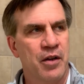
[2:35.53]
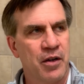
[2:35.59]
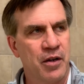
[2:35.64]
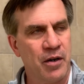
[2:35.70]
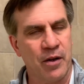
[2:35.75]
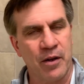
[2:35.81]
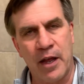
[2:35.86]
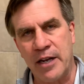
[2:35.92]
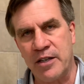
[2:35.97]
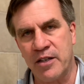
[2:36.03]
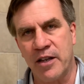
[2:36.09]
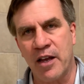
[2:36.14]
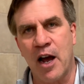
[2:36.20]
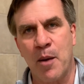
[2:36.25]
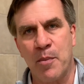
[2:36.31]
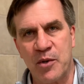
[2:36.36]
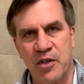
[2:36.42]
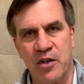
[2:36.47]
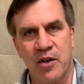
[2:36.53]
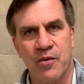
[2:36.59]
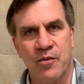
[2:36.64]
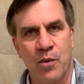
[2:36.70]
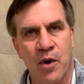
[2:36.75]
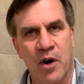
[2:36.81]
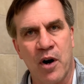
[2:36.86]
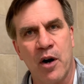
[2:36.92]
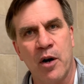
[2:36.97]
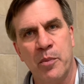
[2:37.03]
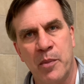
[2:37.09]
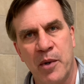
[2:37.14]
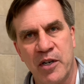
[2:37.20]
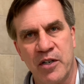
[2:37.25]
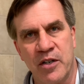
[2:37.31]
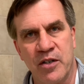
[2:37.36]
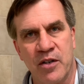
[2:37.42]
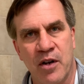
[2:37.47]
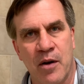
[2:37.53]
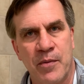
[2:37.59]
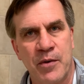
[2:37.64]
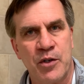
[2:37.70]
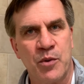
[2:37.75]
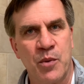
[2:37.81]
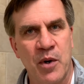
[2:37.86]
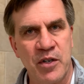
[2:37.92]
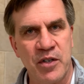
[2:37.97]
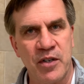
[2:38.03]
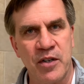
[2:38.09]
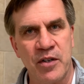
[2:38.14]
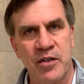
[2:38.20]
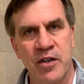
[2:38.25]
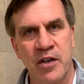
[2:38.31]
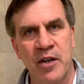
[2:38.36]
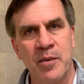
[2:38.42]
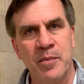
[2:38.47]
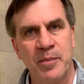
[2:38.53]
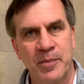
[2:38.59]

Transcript: you know, that's the opposite of what our admissions office wants to see.